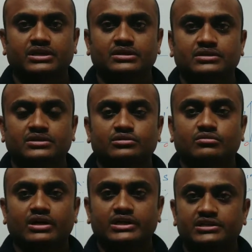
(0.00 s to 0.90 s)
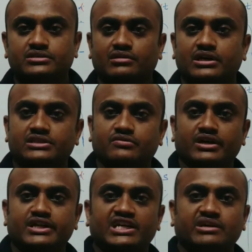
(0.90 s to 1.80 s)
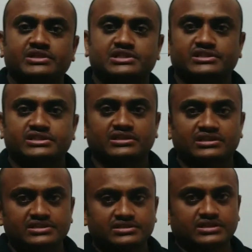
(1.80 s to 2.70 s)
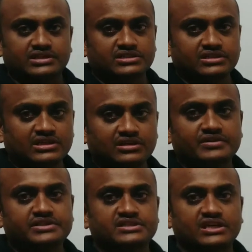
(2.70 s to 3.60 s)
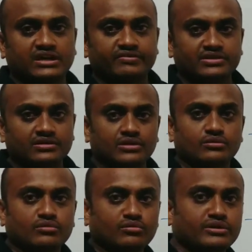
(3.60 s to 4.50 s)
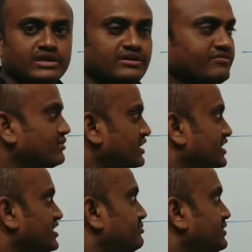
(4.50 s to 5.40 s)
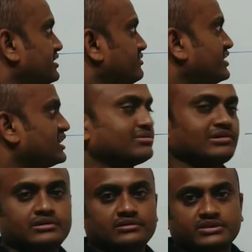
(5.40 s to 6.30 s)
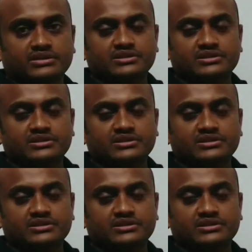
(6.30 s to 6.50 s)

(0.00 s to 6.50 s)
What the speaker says: Okay, so what is called as a one-dimensional signal is a signal which is having only one independent variable.